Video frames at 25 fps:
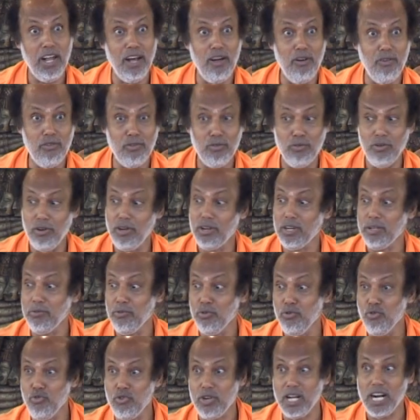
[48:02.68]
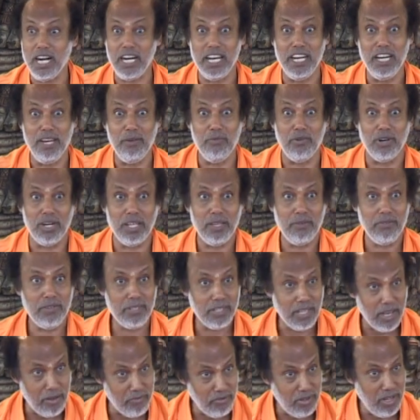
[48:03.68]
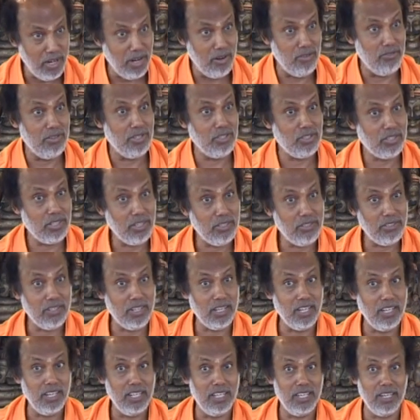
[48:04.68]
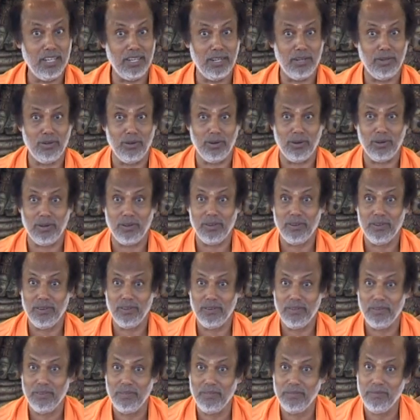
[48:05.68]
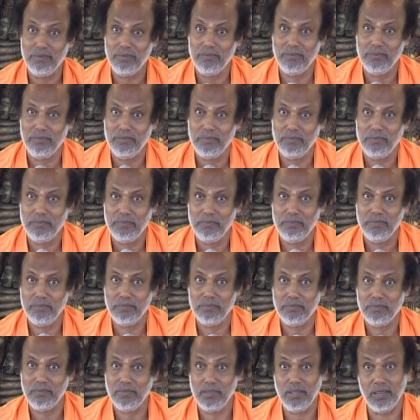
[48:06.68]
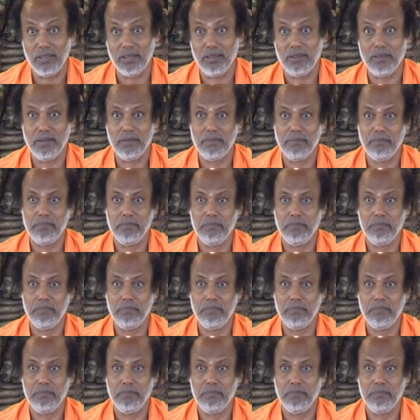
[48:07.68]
Hound will not even look at anybody, because Afghan Hound is such an elegant dog. Think.